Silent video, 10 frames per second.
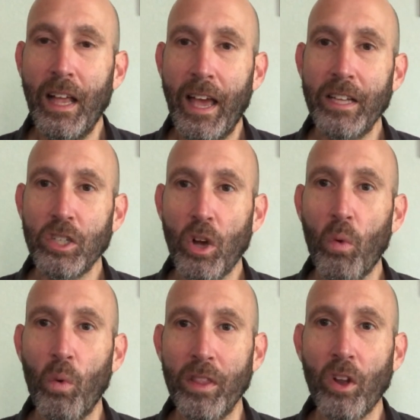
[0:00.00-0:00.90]
And so
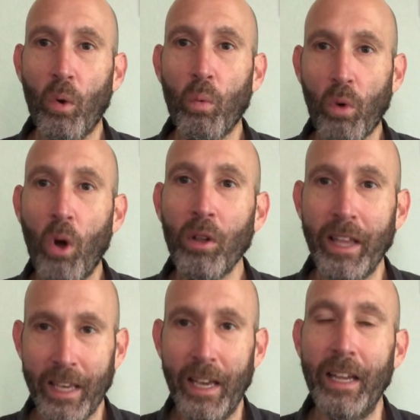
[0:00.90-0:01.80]
when they're
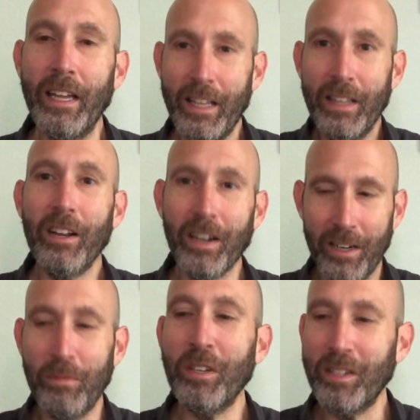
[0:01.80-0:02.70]
rolling it, they're
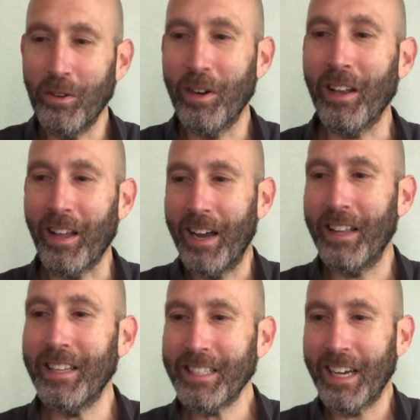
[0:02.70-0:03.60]
going to be doing a lot of
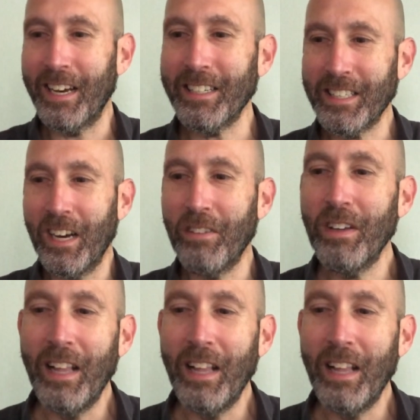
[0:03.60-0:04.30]
this kind of stuff.